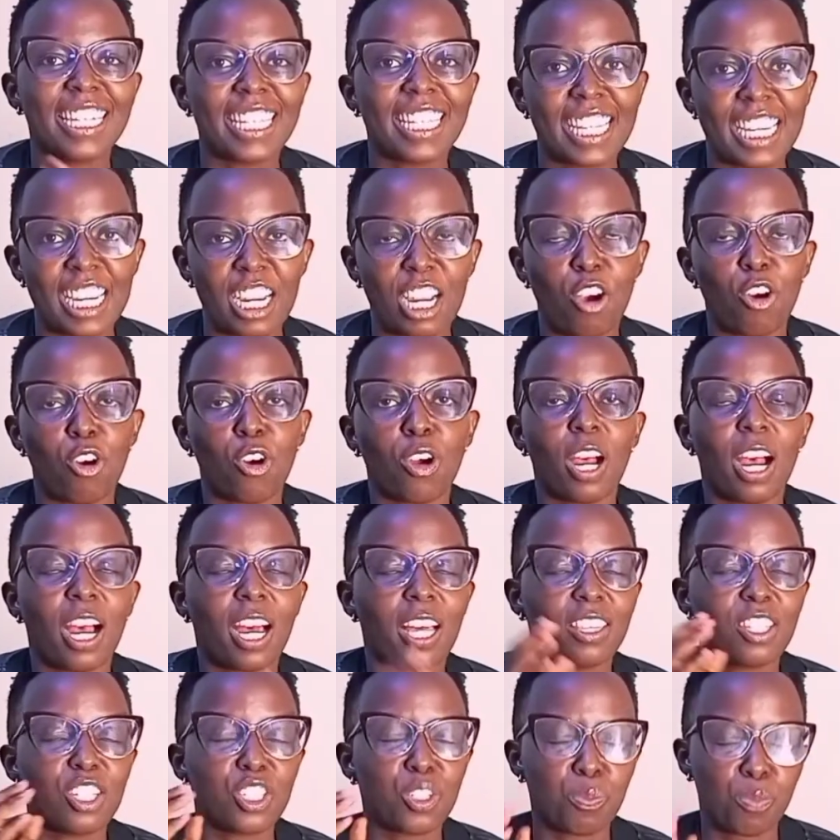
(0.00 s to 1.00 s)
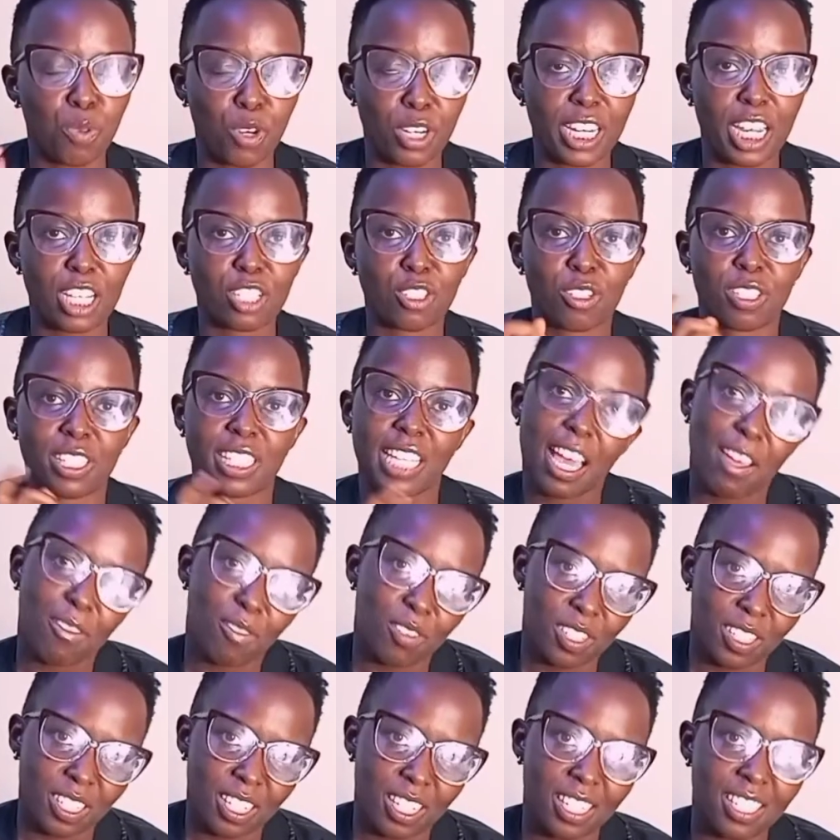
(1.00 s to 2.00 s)
link or these products or
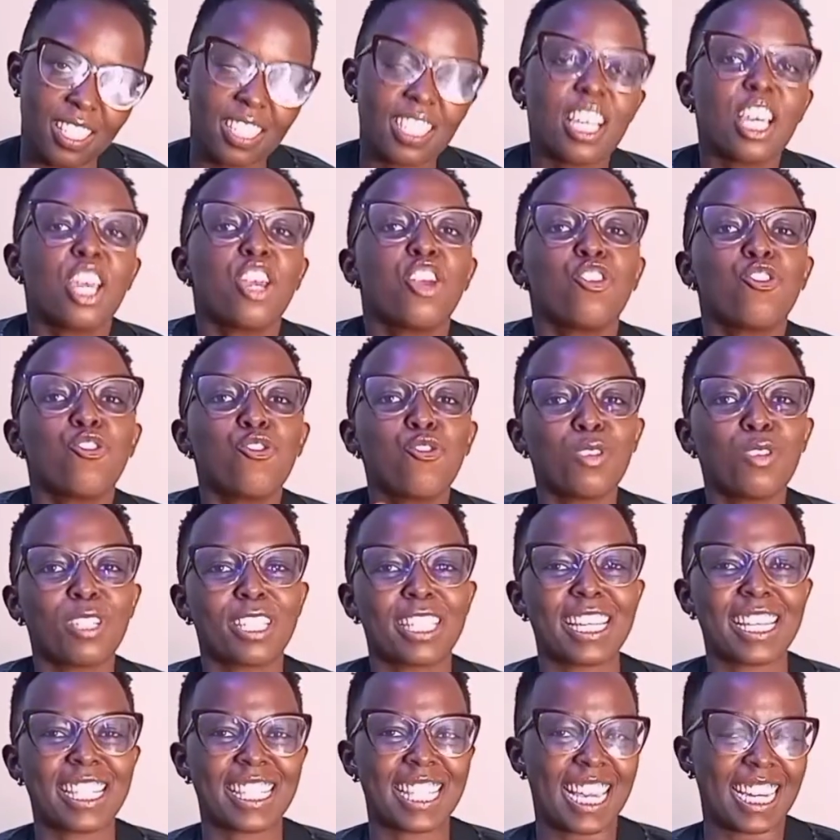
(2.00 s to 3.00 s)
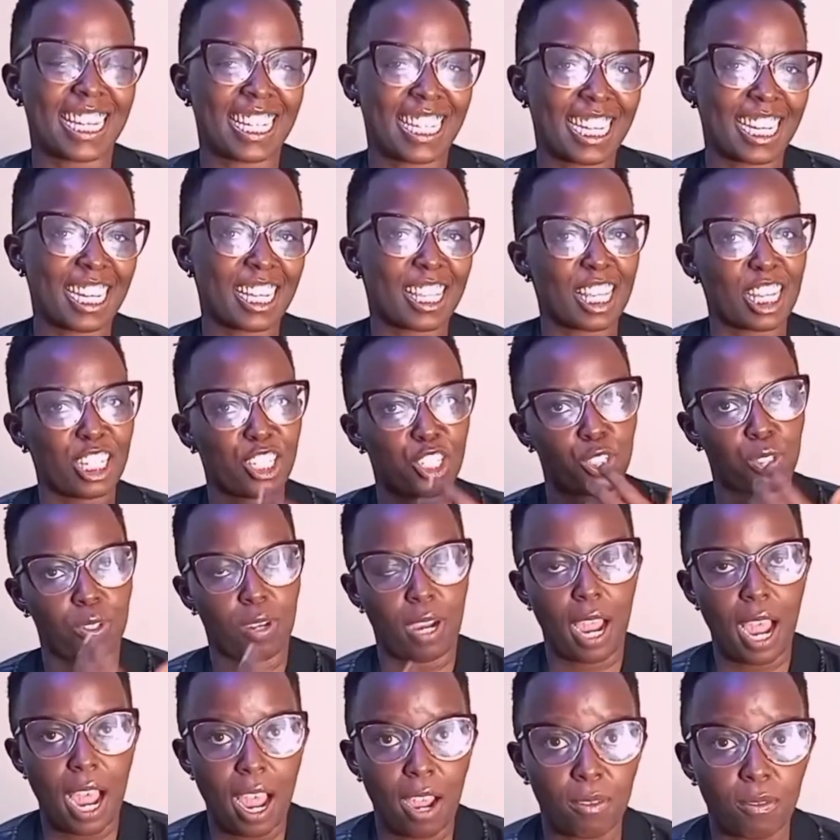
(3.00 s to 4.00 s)
services using the link that
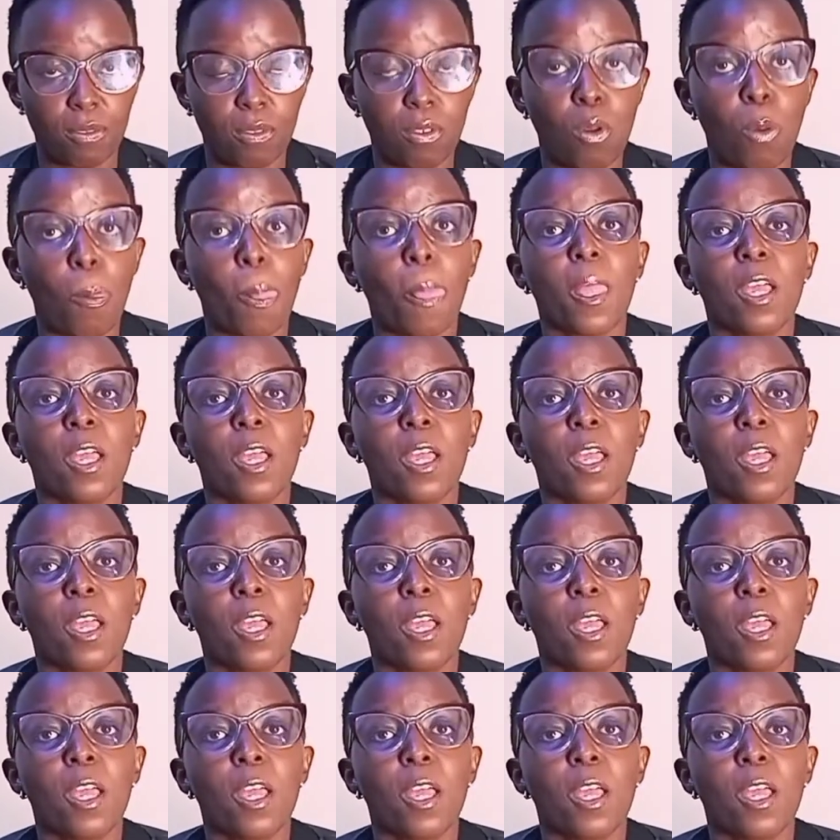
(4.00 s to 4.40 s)
you have.